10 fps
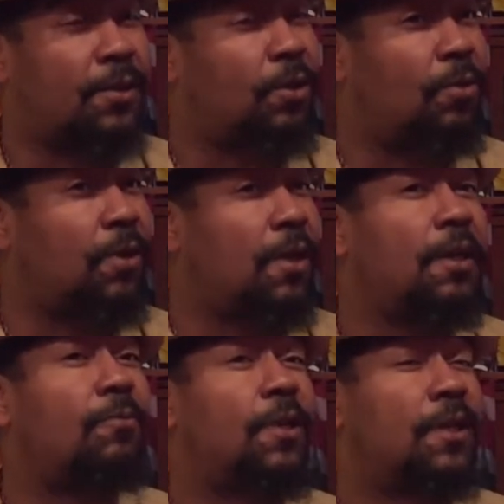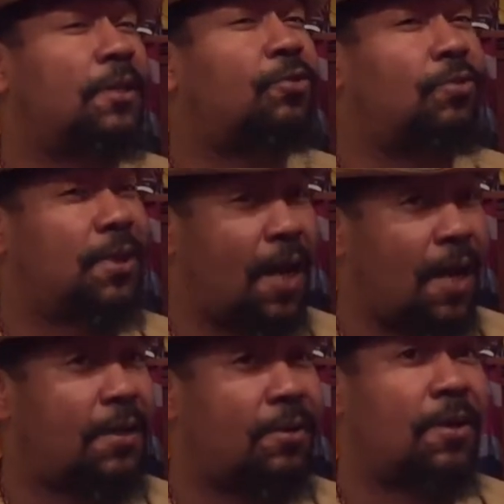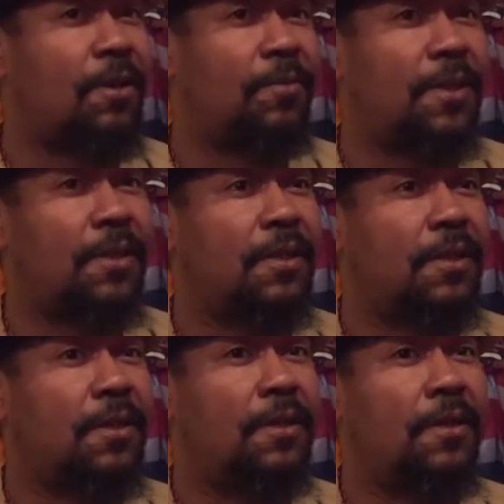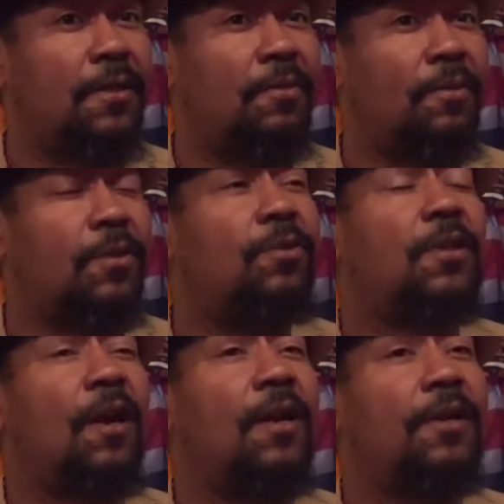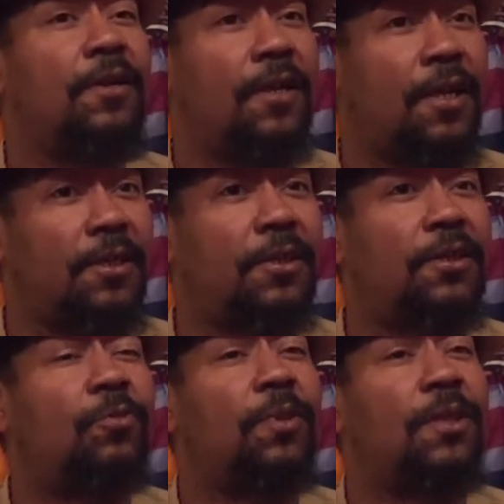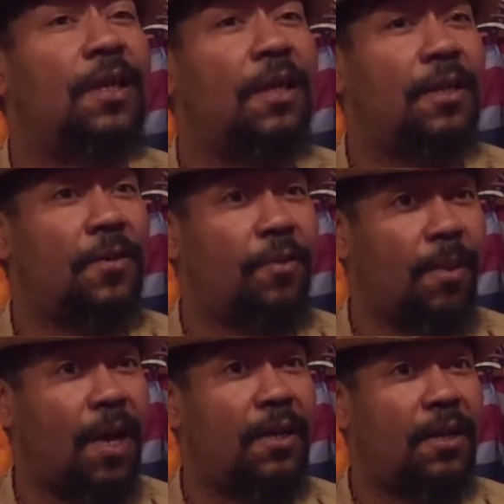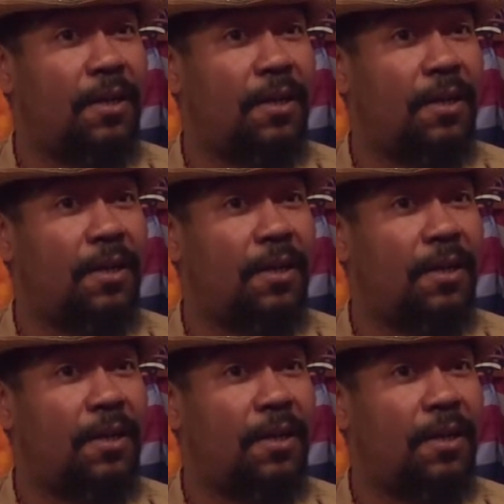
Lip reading: And so here's where the true talent going to come in. When you start hearing that shit you've been telling everybody.